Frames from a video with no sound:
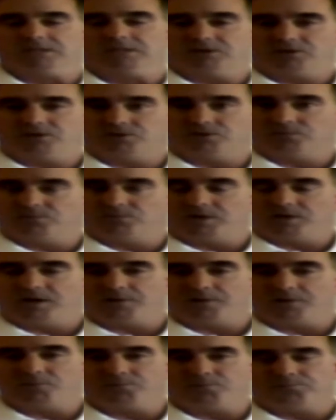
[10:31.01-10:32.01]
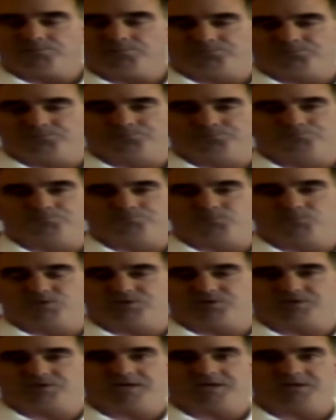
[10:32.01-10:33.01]
know, um,
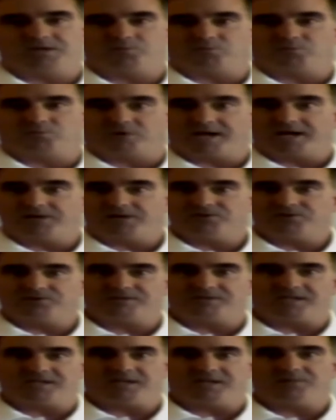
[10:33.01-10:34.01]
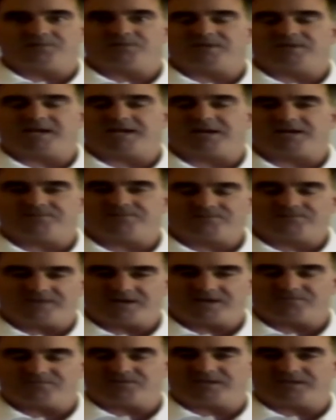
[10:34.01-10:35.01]
just kind of brand your team and have,
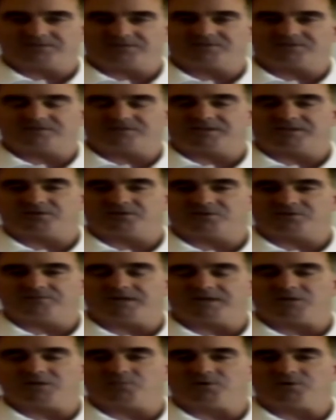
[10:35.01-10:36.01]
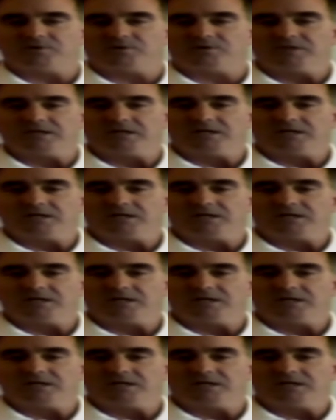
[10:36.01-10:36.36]
have things that are available.